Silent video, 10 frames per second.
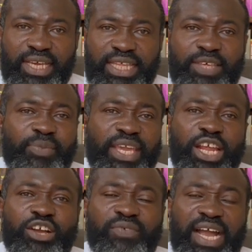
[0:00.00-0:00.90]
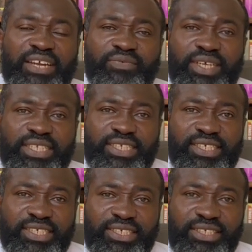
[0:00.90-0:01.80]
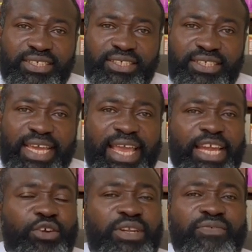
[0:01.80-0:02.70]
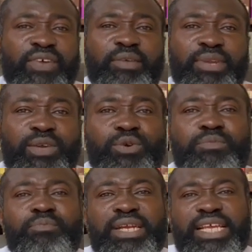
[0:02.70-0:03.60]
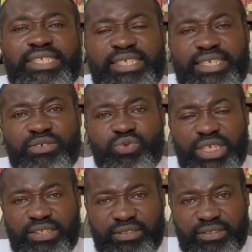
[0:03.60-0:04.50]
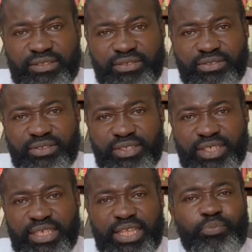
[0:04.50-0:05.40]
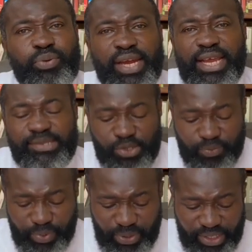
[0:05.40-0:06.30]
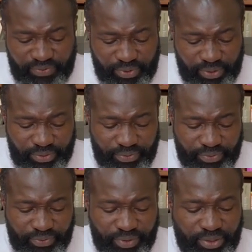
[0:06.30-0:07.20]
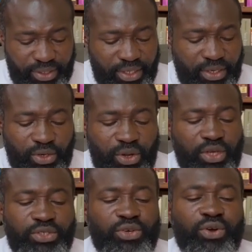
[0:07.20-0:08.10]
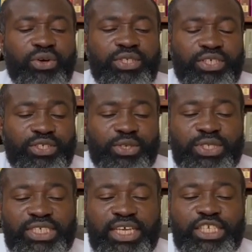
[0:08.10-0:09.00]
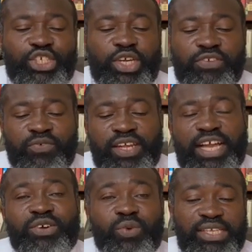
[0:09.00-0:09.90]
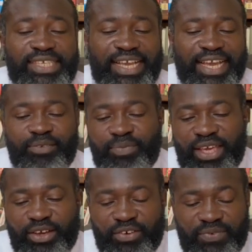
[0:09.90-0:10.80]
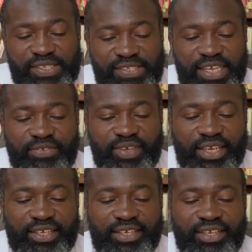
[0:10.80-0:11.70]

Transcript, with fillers: In the beginning of Advent, the head of the family will bless the wreath. The prayer is so beautiful. Lord God, your church joyfully awaits the coming of its Savior